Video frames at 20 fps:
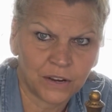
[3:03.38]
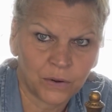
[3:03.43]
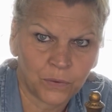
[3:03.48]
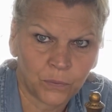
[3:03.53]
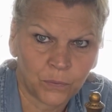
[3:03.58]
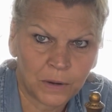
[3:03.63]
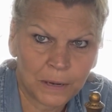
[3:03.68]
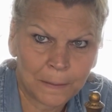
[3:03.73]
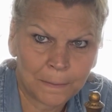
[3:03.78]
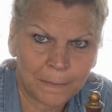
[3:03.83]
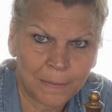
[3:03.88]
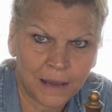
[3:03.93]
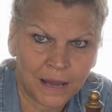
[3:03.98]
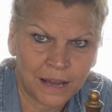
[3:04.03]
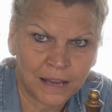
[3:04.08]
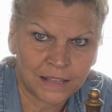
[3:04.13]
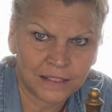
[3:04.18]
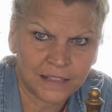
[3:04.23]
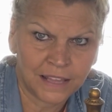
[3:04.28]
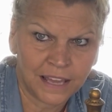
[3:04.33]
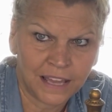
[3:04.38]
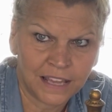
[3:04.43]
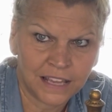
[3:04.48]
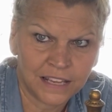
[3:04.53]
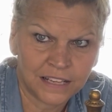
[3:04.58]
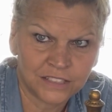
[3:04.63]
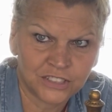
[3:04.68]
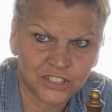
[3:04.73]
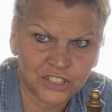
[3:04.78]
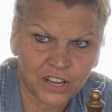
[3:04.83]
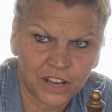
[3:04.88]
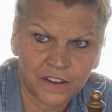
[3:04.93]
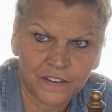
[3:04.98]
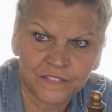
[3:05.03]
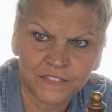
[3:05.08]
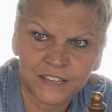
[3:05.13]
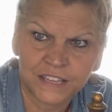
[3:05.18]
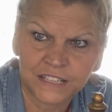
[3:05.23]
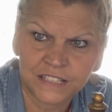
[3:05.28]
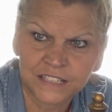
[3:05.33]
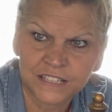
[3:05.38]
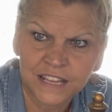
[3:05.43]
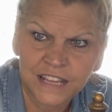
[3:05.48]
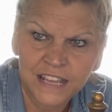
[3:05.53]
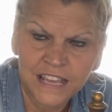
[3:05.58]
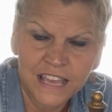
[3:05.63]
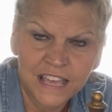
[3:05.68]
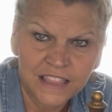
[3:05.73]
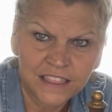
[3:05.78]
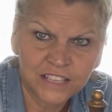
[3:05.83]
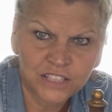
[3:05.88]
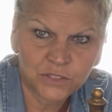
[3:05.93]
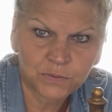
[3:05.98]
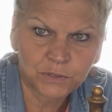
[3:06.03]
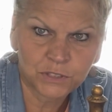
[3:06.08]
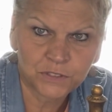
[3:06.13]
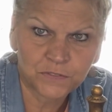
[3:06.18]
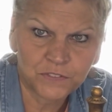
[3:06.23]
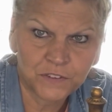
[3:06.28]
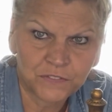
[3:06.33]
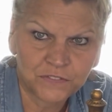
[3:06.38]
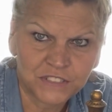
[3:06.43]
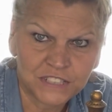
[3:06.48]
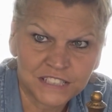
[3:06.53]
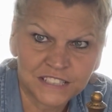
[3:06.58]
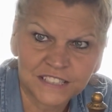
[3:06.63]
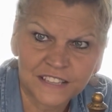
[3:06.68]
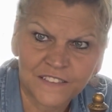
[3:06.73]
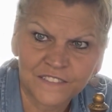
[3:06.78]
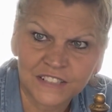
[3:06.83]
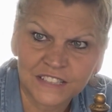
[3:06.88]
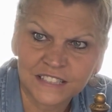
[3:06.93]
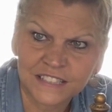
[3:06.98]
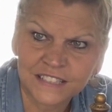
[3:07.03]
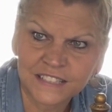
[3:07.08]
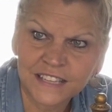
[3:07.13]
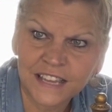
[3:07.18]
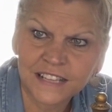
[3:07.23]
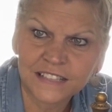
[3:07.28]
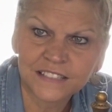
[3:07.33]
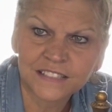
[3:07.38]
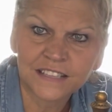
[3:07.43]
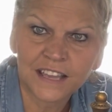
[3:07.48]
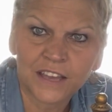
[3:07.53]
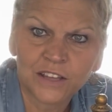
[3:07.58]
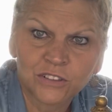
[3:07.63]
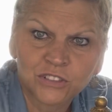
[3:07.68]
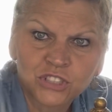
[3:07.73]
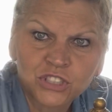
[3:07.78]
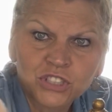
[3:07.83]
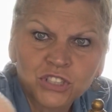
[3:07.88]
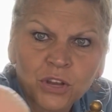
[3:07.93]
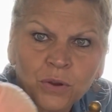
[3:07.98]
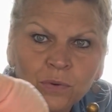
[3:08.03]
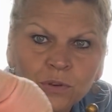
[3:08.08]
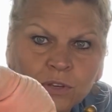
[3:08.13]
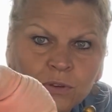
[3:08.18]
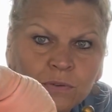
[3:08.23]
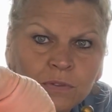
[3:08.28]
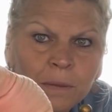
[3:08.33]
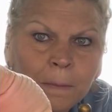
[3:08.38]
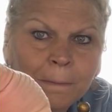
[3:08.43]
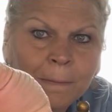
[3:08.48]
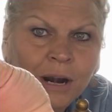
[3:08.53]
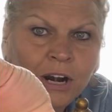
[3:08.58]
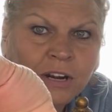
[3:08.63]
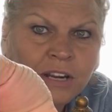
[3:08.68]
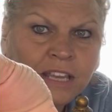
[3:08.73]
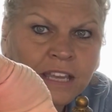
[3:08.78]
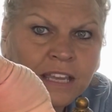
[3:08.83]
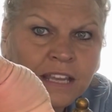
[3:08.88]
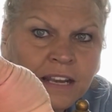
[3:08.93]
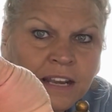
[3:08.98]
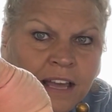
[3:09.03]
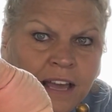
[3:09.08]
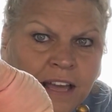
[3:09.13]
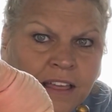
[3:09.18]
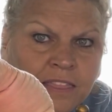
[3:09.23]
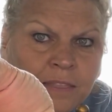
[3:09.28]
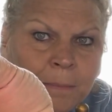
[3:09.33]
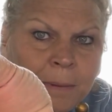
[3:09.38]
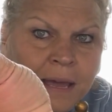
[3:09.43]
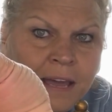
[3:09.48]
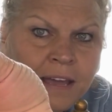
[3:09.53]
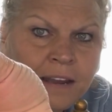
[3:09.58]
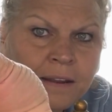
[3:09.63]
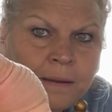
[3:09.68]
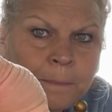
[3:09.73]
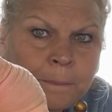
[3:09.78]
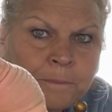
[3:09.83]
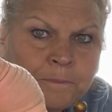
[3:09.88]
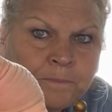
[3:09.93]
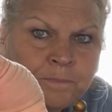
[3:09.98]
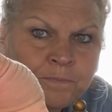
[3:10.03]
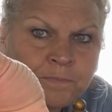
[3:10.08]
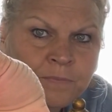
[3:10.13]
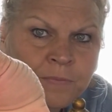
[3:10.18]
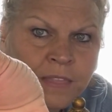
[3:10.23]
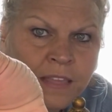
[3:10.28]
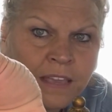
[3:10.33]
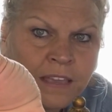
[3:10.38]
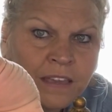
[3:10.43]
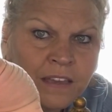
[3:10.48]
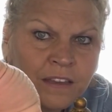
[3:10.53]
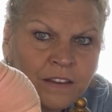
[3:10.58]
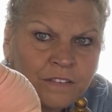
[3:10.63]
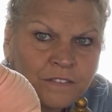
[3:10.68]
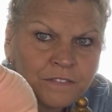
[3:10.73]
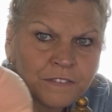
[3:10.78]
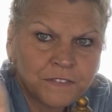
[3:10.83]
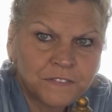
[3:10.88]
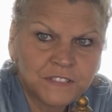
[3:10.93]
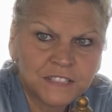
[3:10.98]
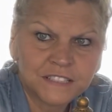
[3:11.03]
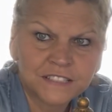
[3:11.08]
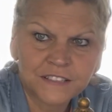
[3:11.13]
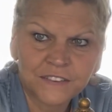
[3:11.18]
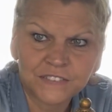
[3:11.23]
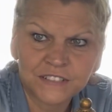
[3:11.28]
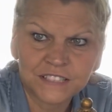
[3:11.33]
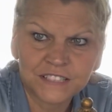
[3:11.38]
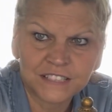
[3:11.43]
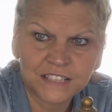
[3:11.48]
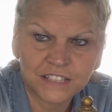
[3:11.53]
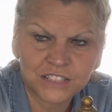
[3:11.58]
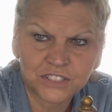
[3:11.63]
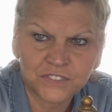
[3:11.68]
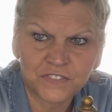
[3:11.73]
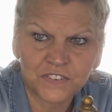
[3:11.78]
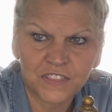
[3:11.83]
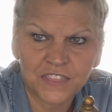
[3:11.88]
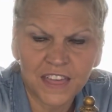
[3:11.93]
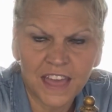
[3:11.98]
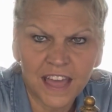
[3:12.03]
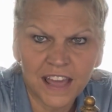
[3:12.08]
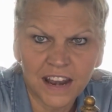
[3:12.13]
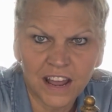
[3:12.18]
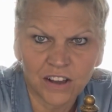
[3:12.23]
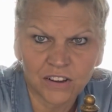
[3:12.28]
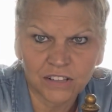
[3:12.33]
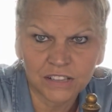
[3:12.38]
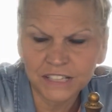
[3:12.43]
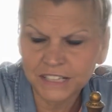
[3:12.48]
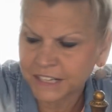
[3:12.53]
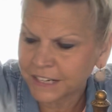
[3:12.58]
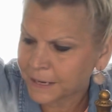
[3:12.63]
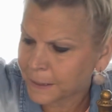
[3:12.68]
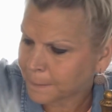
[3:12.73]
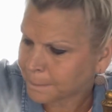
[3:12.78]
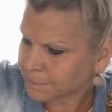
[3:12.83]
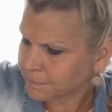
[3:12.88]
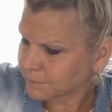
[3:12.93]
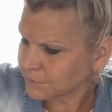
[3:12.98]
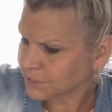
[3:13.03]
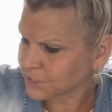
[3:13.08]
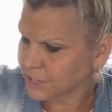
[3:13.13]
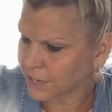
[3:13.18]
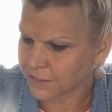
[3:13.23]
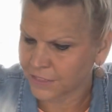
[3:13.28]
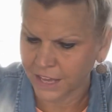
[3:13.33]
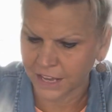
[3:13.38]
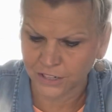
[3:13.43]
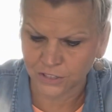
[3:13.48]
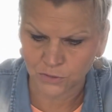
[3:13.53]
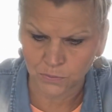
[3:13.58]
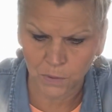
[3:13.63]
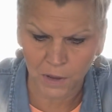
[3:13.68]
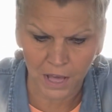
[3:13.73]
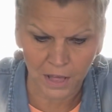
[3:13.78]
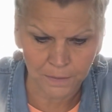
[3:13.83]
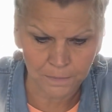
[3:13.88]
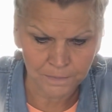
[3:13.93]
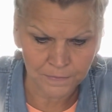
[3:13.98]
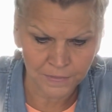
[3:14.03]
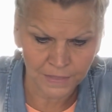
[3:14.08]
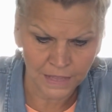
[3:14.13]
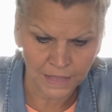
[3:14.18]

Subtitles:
rim on the edge of it. This was 57 cents. I'll show you the marking on the bottom. 57 cents for that. I'll clean it up, sell that as well.